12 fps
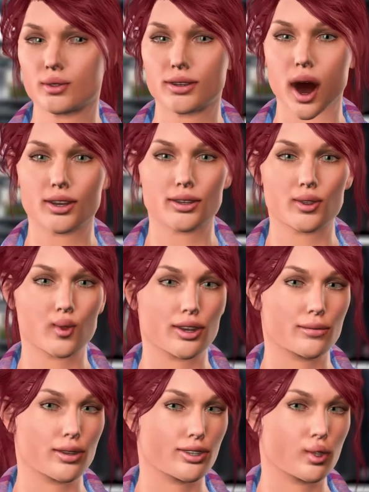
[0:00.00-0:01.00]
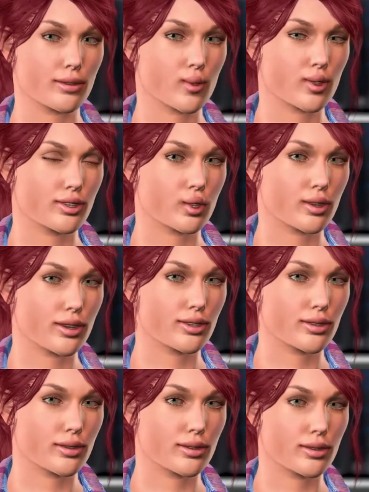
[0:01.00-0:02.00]
According to an official press
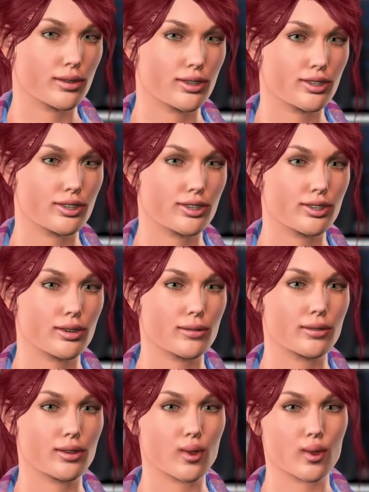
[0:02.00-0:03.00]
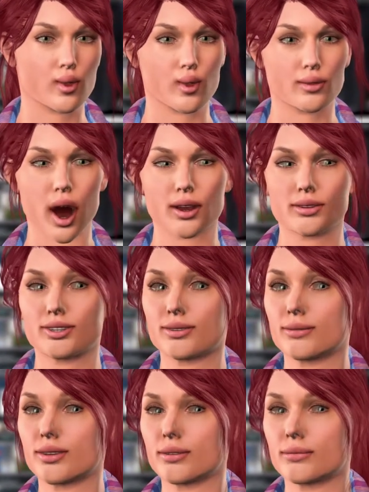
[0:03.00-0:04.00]
release, also,
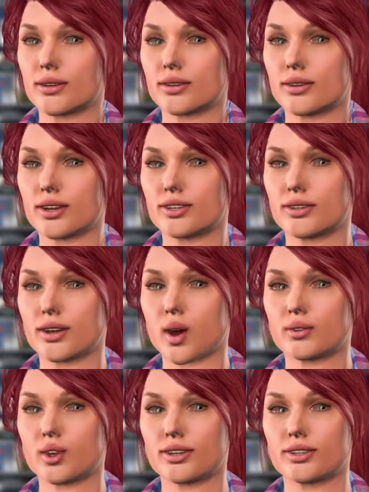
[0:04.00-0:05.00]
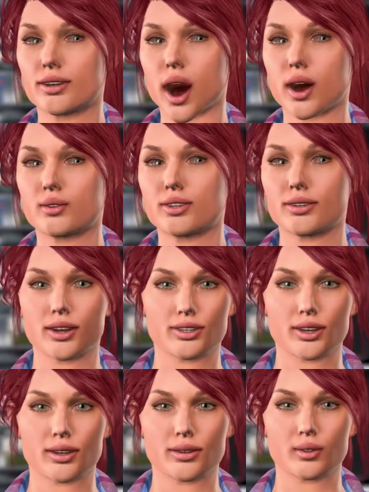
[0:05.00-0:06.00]
cardholders can fund their MCO Visa cards via
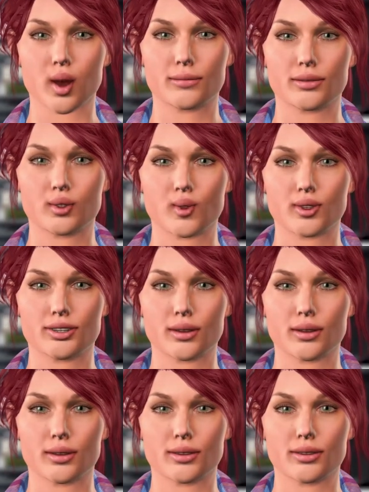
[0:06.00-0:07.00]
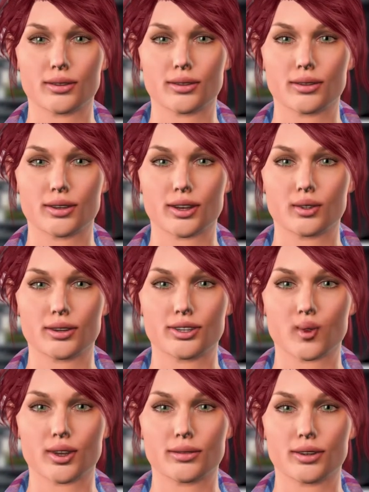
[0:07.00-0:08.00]
SEPA bank transfer, in
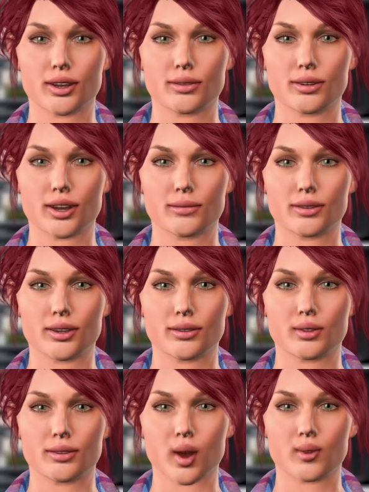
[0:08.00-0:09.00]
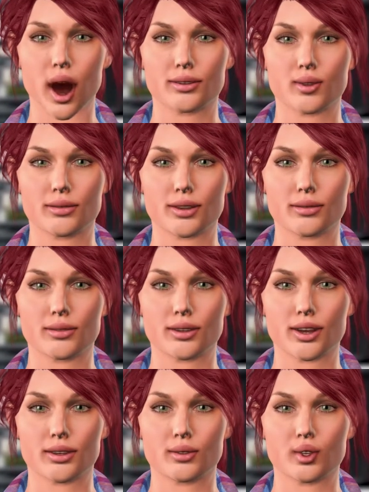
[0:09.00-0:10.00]
addition to topping up from Crypto Wallet,
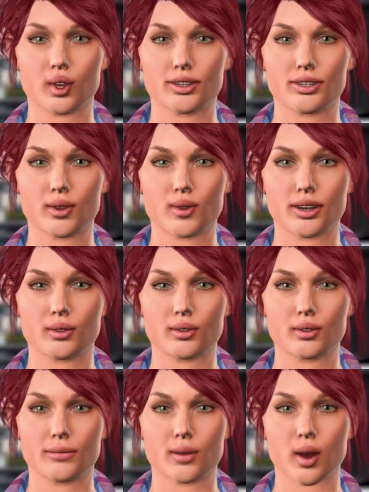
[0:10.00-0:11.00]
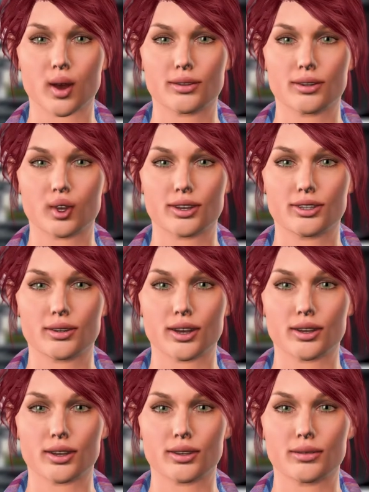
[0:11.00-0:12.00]
BTC, ETH,
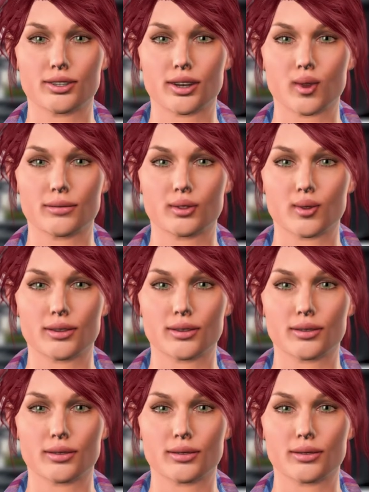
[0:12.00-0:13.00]
LTC and XRP.